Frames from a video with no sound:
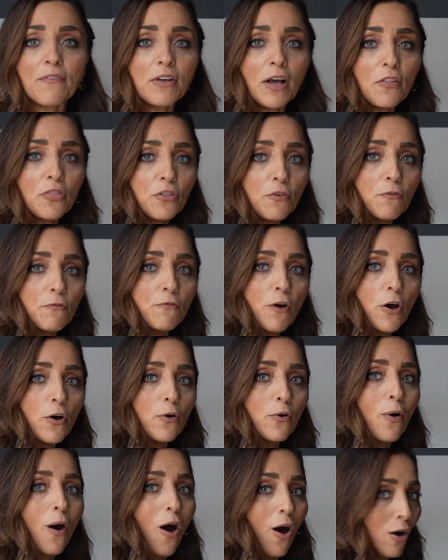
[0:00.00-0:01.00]
I've got the
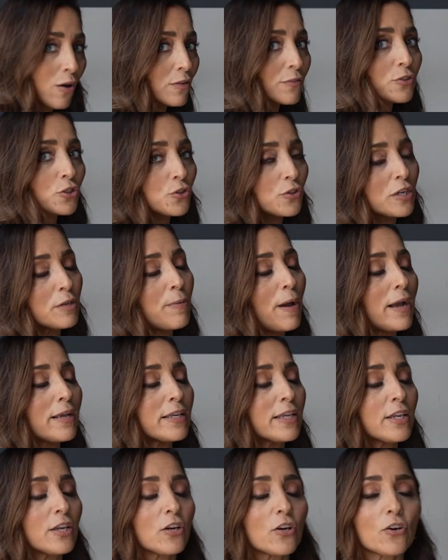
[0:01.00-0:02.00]
faux olive tree
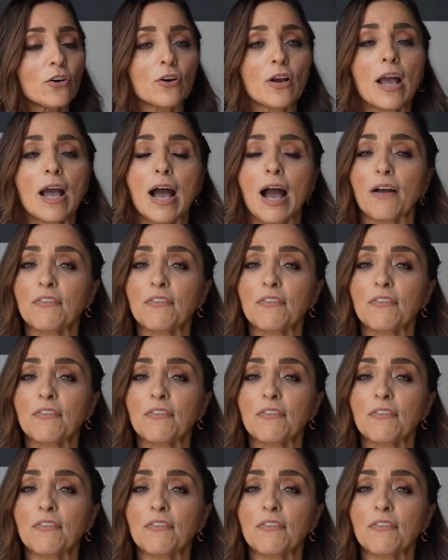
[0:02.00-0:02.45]
back here.